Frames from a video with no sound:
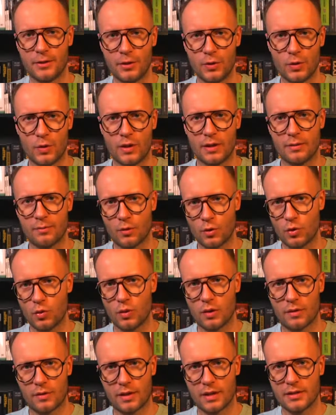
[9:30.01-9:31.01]
You can
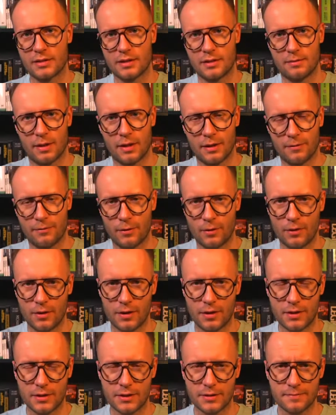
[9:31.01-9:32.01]
modularize it by
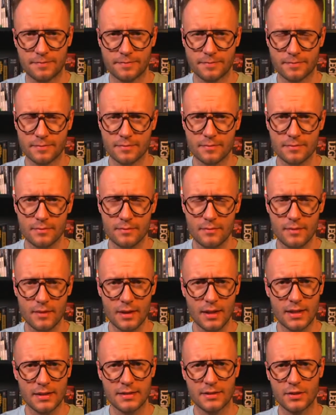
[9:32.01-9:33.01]
folders
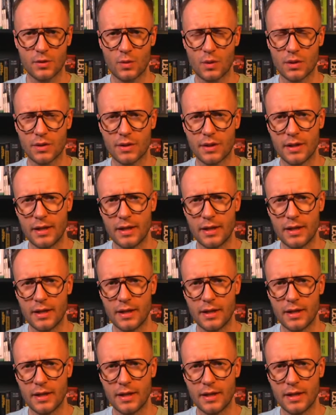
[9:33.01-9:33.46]
and so on.